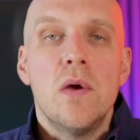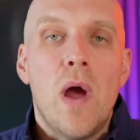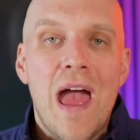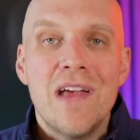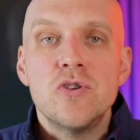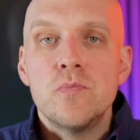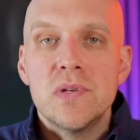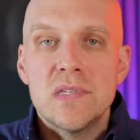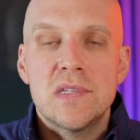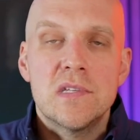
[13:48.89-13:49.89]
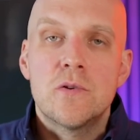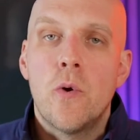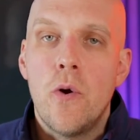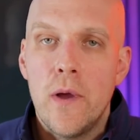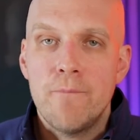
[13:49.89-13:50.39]
As your business is
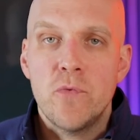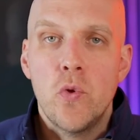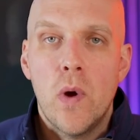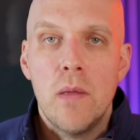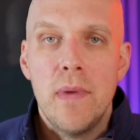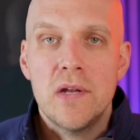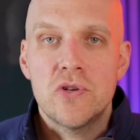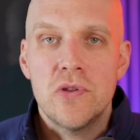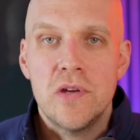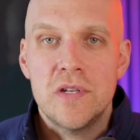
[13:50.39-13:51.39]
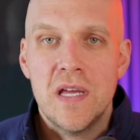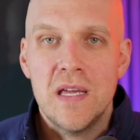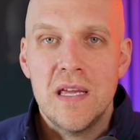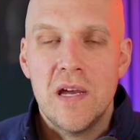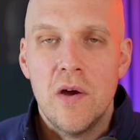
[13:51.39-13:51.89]
growing, you want to make sure that you're
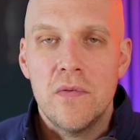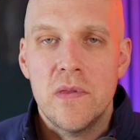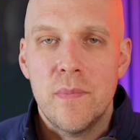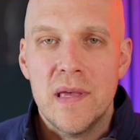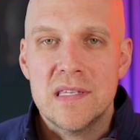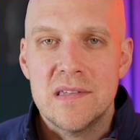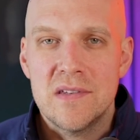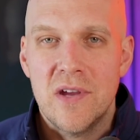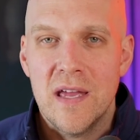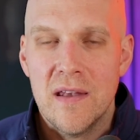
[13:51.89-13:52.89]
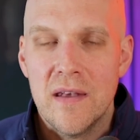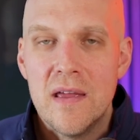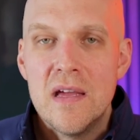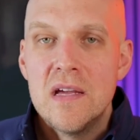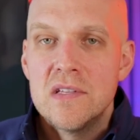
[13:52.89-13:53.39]
taking care of it the best as you can.
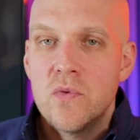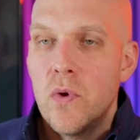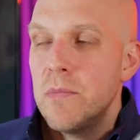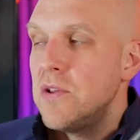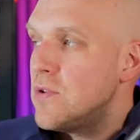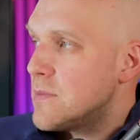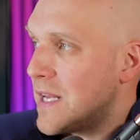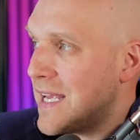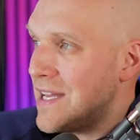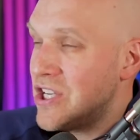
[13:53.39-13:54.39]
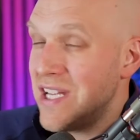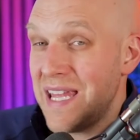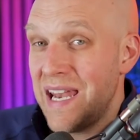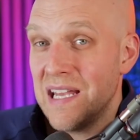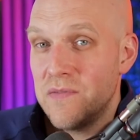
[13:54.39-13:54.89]
So what I'm going to do is I'm going to catch you in
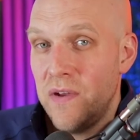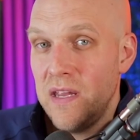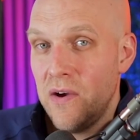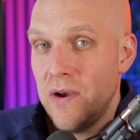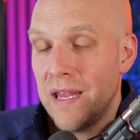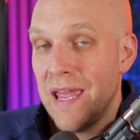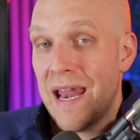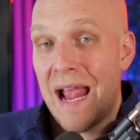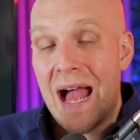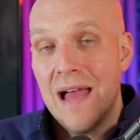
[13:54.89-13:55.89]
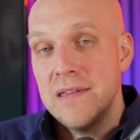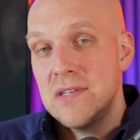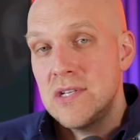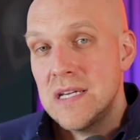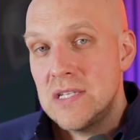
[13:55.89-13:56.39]
that next video. And again, I highly
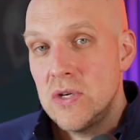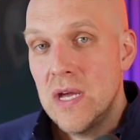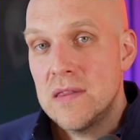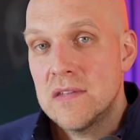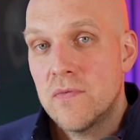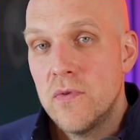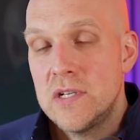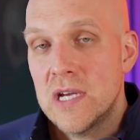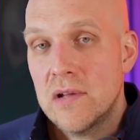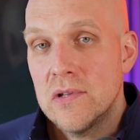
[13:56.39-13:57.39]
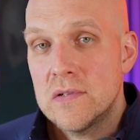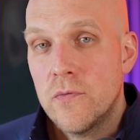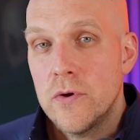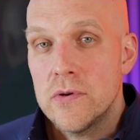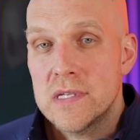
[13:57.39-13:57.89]
suggest you get this free checklist for
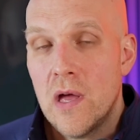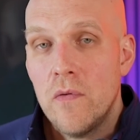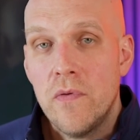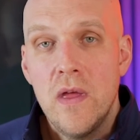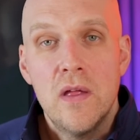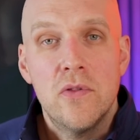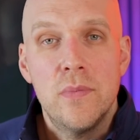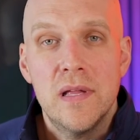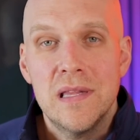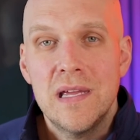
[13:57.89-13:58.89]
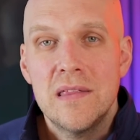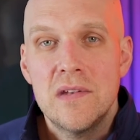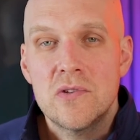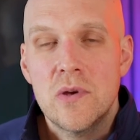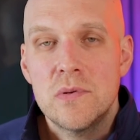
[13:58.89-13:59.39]
yourself. There'll be a link in the
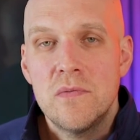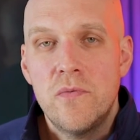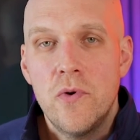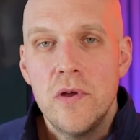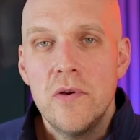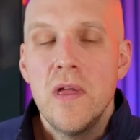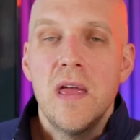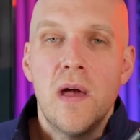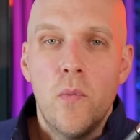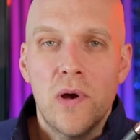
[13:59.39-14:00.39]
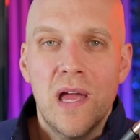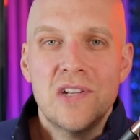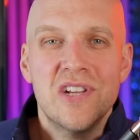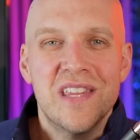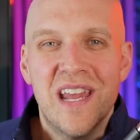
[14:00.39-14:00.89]
description for you, and we'll
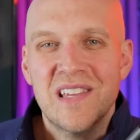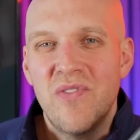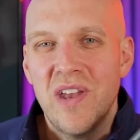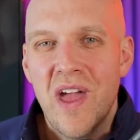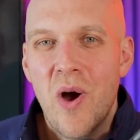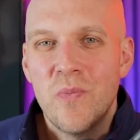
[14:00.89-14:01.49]
catch you in the next video.